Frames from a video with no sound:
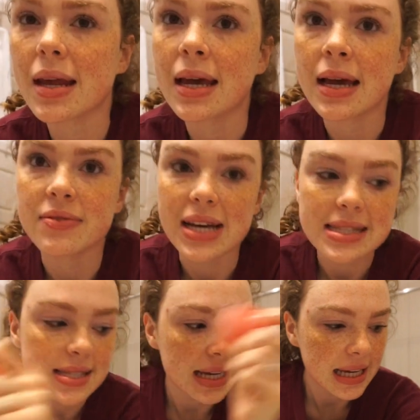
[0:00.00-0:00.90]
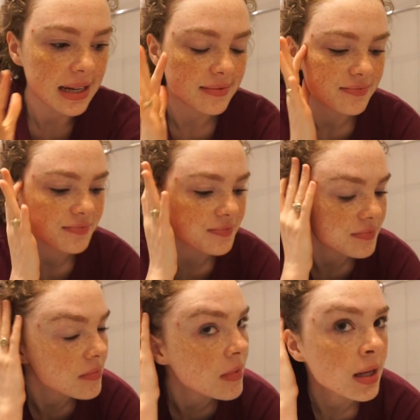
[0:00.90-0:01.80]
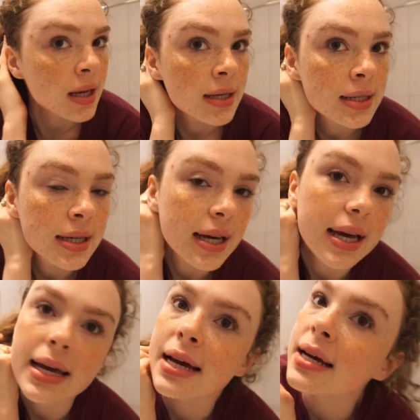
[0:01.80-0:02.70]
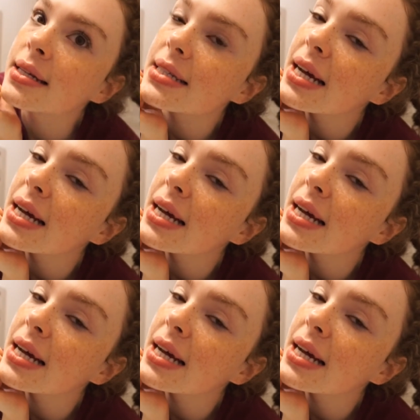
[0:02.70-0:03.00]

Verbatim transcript: And that's it. And